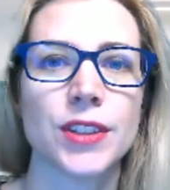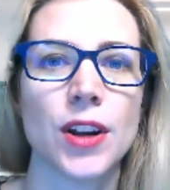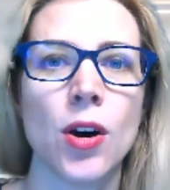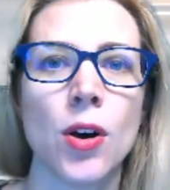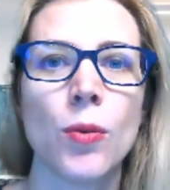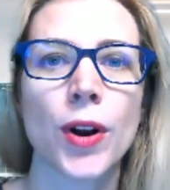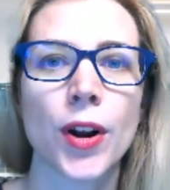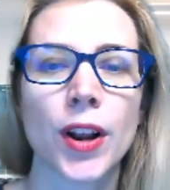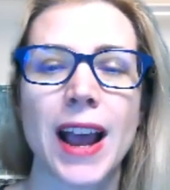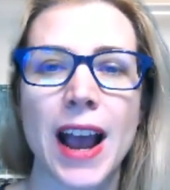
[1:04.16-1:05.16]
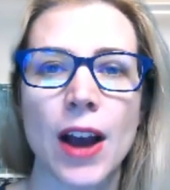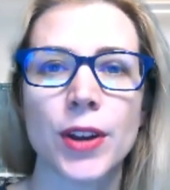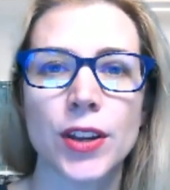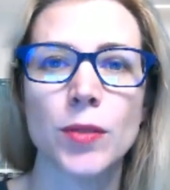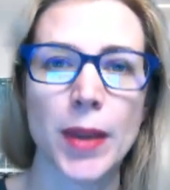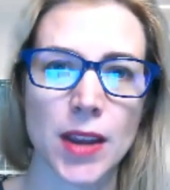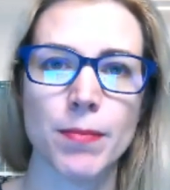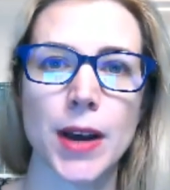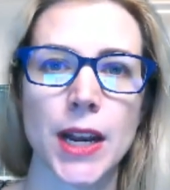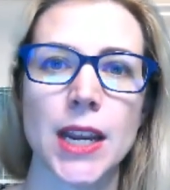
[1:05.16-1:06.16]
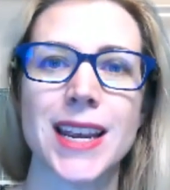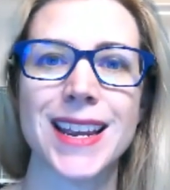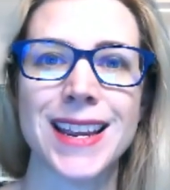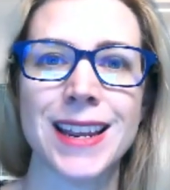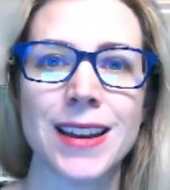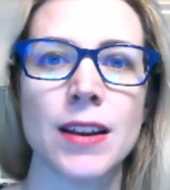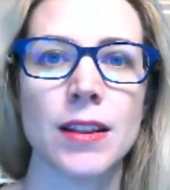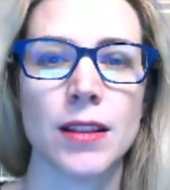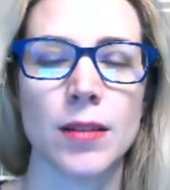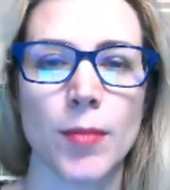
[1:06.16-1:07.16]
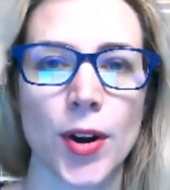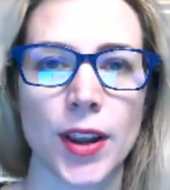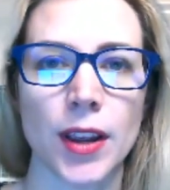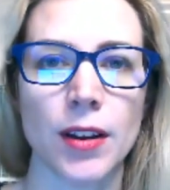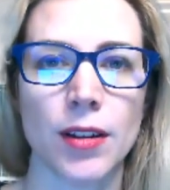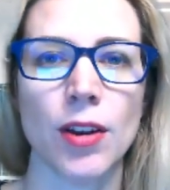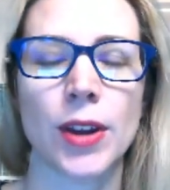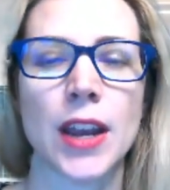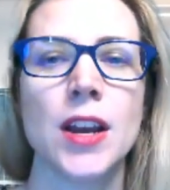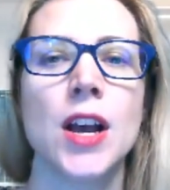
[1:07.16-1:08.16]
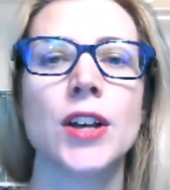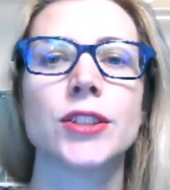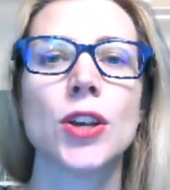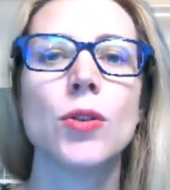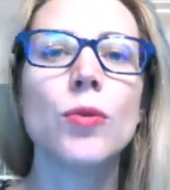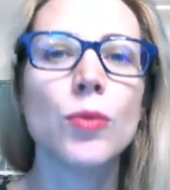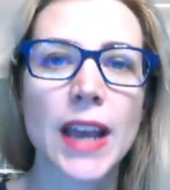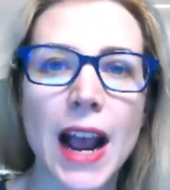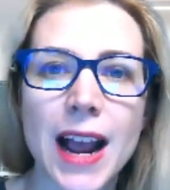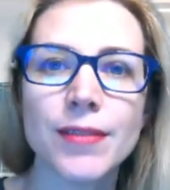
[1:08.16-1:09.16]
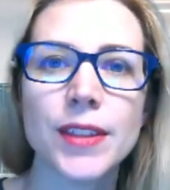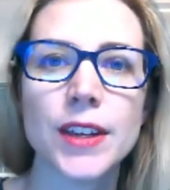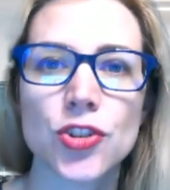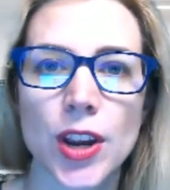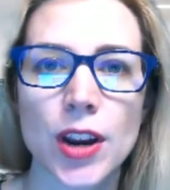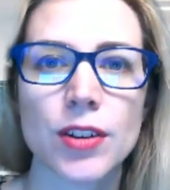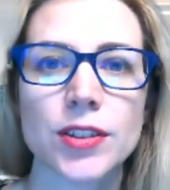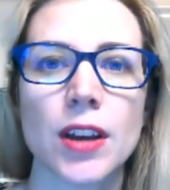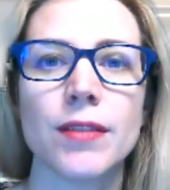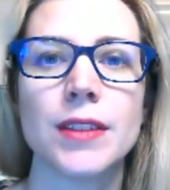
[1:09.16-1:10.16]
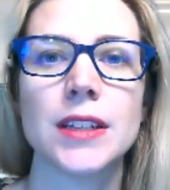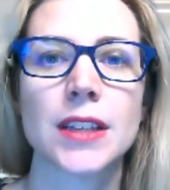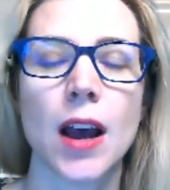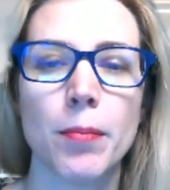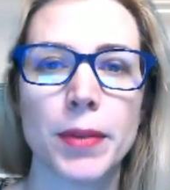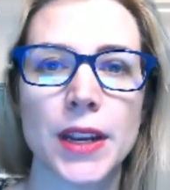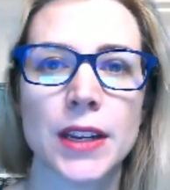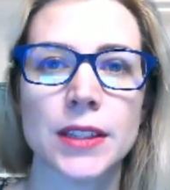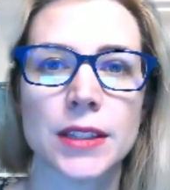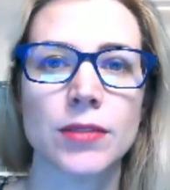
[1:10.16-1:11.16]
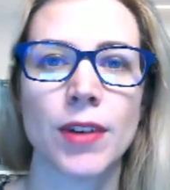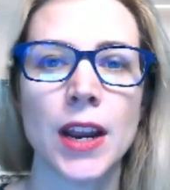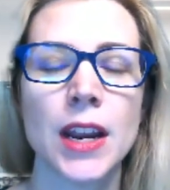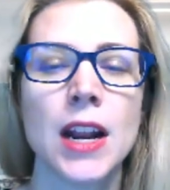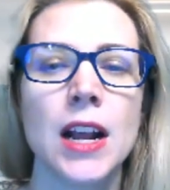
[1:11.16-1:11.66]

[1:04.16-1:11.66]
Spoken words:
it all work? How can you make money in the market? Okay, so we have the shares of these companies, right?